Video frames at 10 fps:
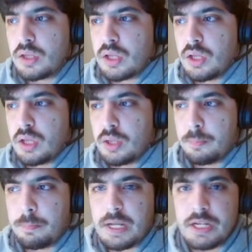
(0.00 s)

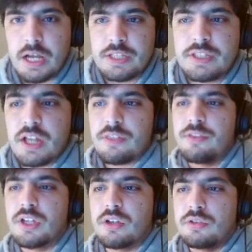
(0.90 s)
And I added that
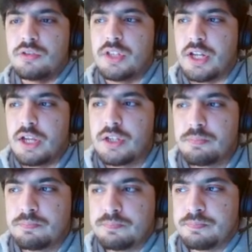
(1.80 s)
thing on the neck
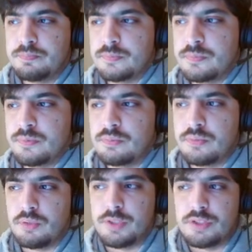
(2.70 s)

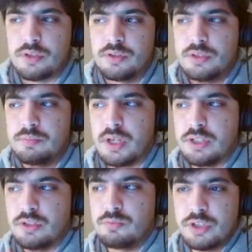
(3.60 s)
of the shirt. I
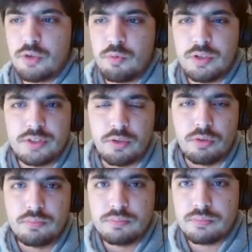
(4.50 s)
don't really know what it's called.